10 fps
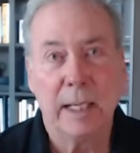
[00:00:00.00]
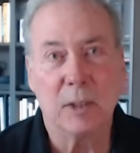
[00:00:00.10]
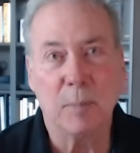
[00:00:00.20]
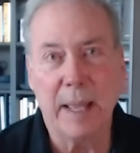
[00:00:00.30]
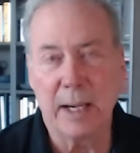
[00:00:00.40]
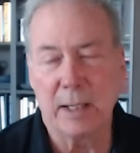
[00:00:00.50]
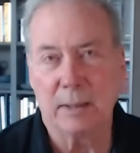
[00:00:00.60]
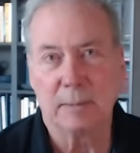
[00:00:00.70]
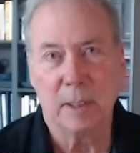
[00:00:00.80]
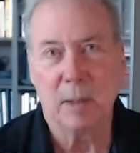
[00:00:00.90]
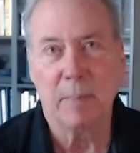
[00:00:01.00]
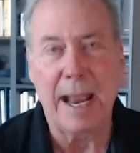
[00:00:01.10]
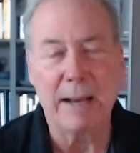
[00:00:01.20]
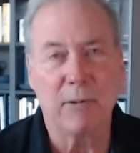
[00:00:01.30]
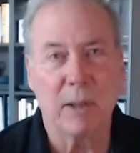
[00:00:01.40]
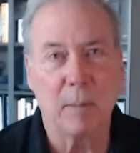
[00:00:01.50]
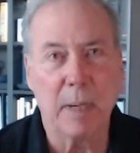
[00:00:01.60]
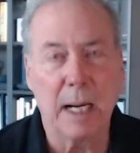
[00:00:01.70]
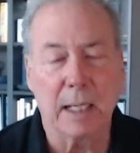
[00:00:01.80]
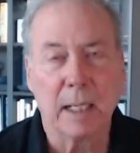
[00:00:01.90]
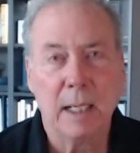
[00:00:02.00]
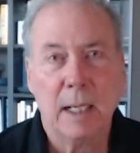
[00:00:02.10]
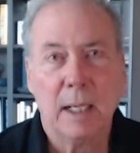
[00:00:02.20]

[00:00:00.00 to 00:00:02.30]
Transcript: It's better, you know, bang for the buck.